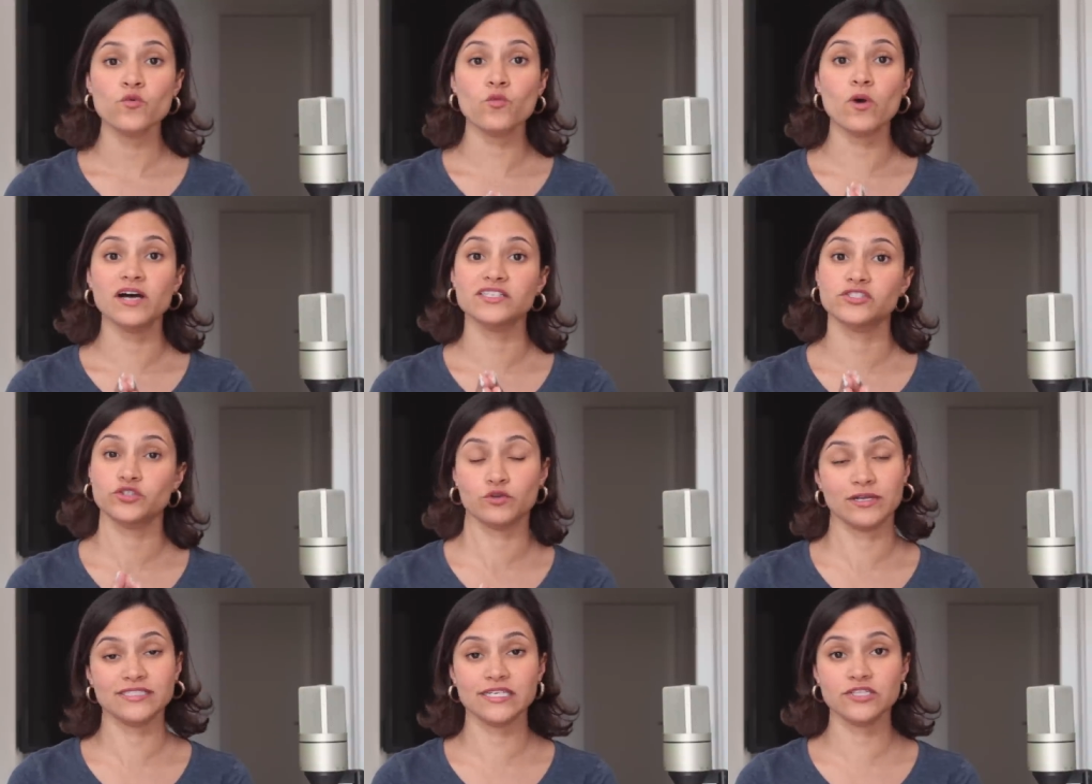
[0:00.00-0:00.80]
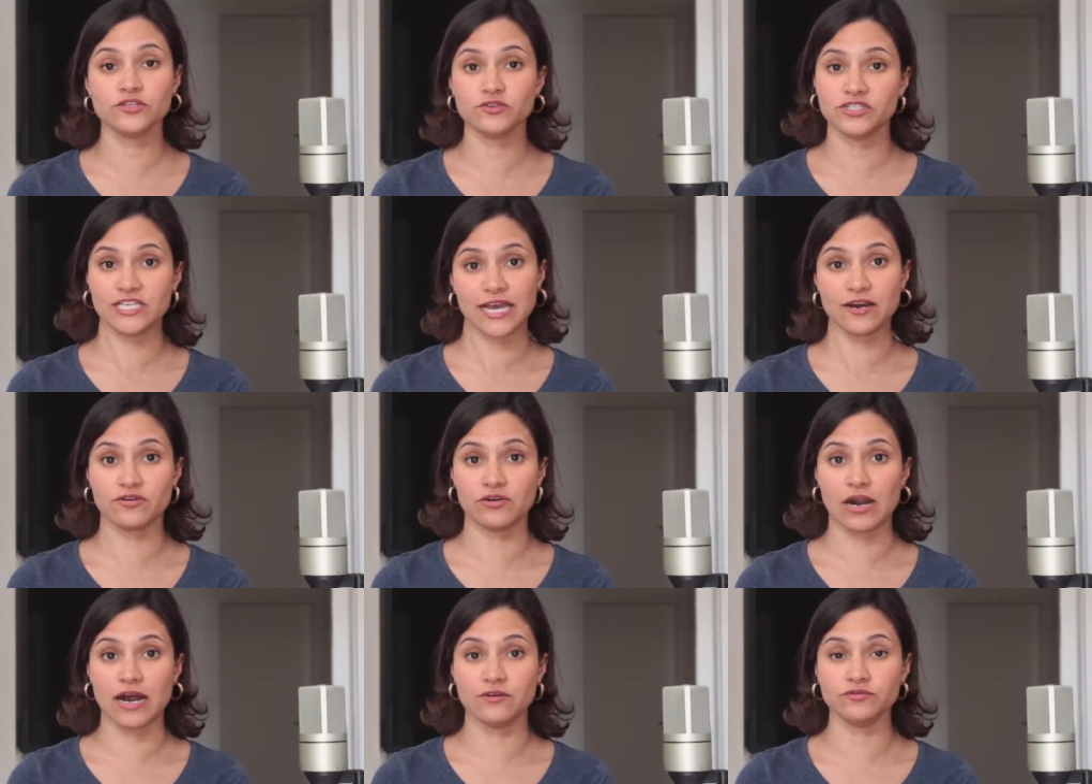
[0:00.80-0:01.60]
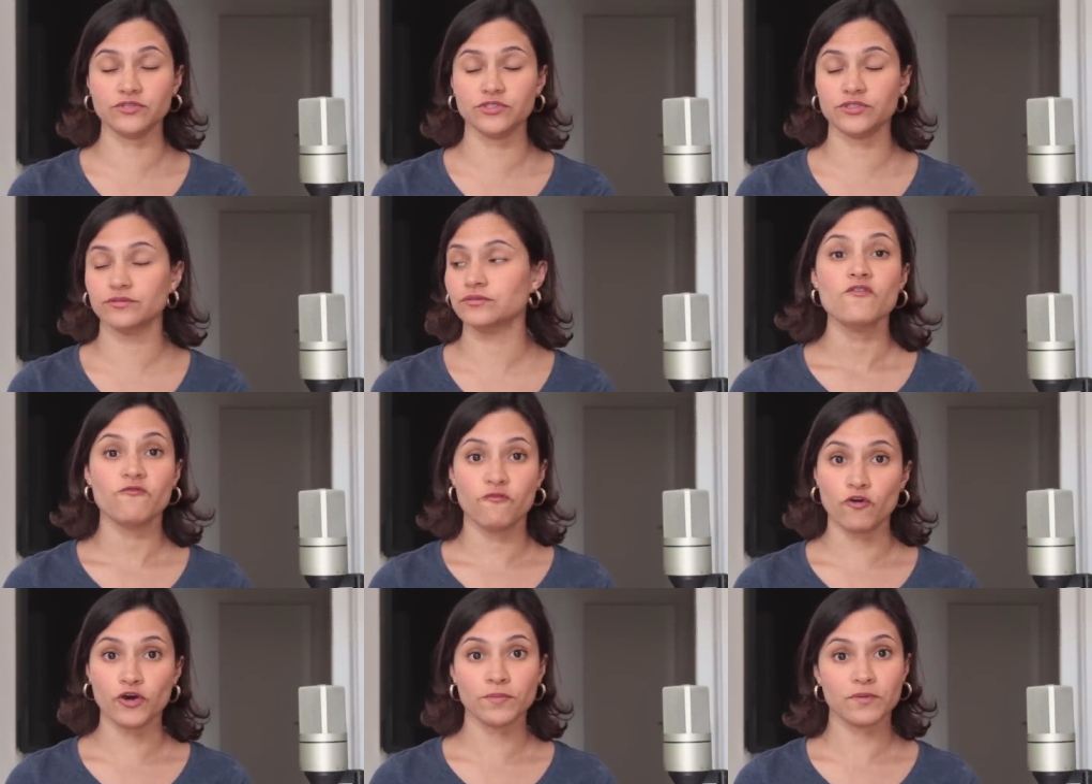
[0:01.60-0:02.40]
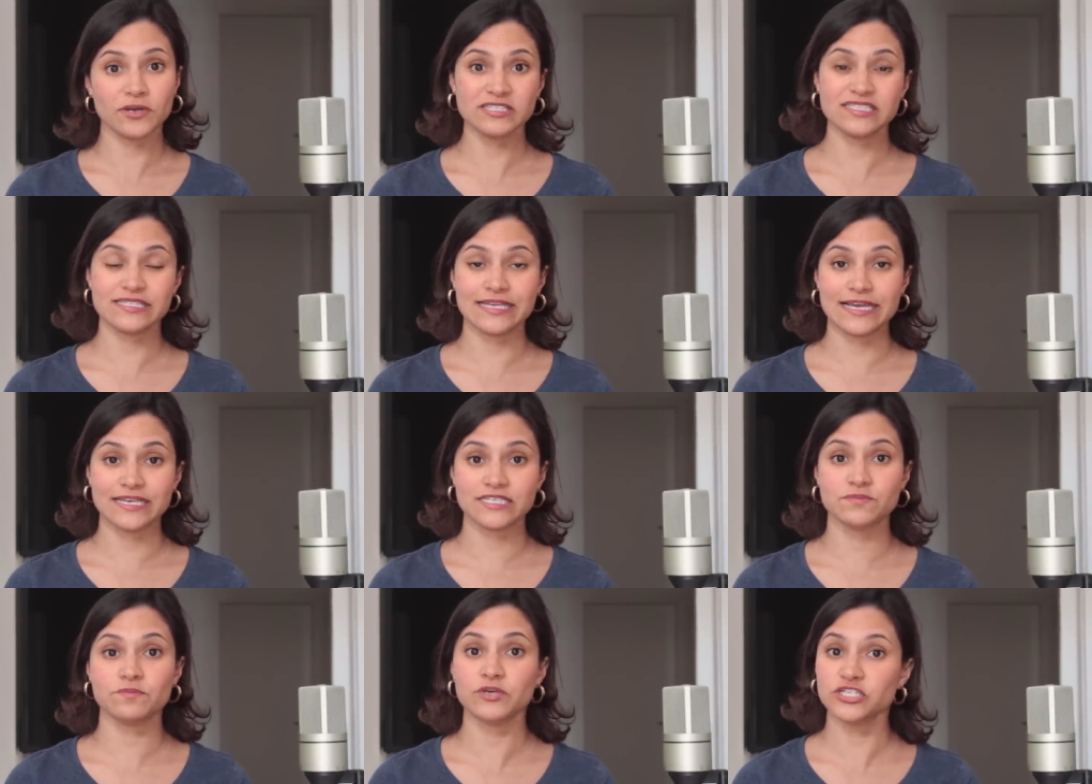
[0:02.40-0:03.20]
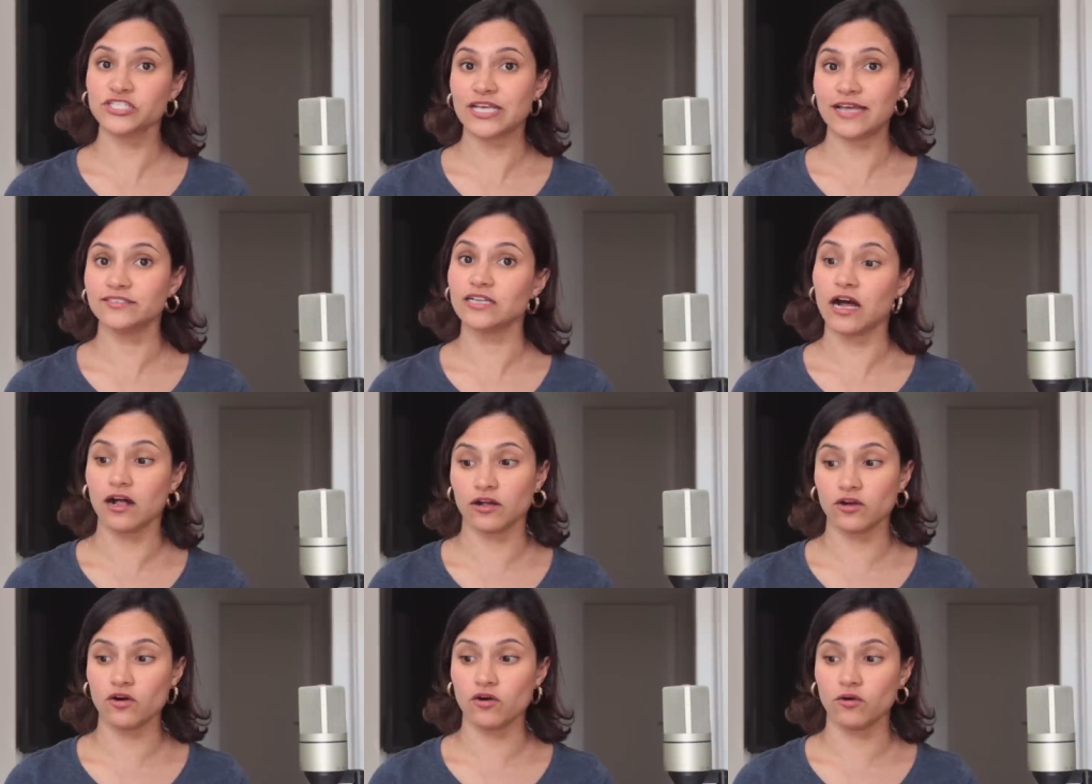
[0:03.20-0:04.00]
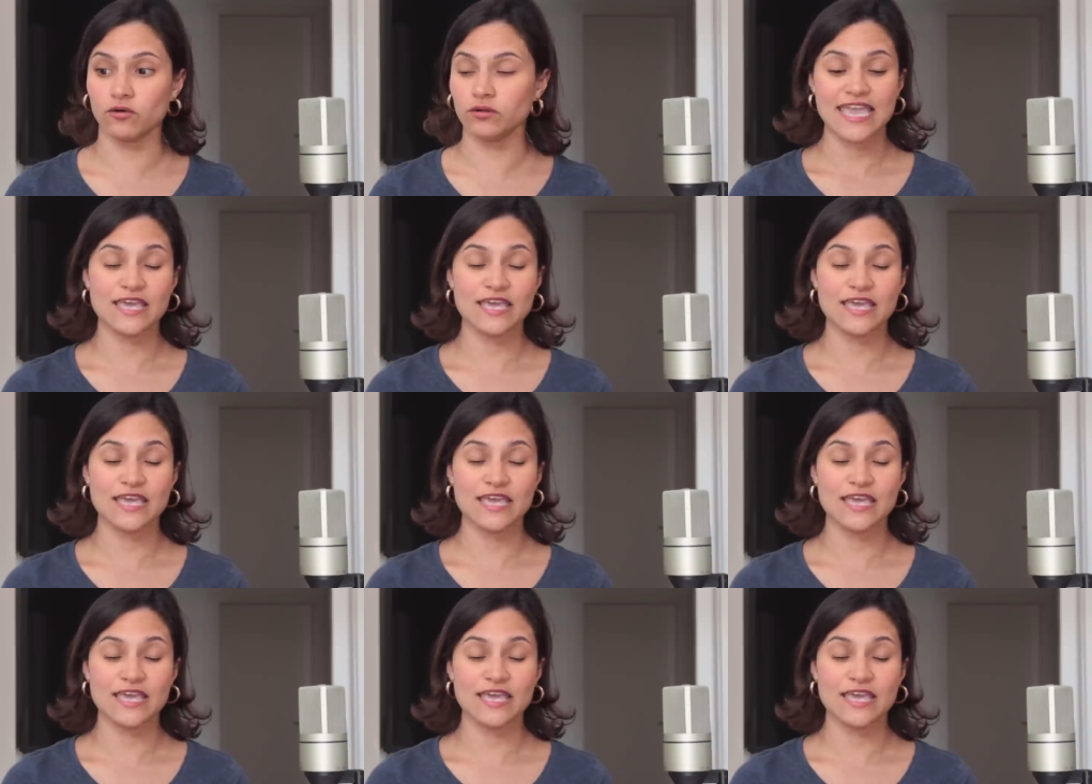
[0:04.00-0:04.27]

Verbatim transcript: Was 22 Czech crowns, 4.6% alcohol.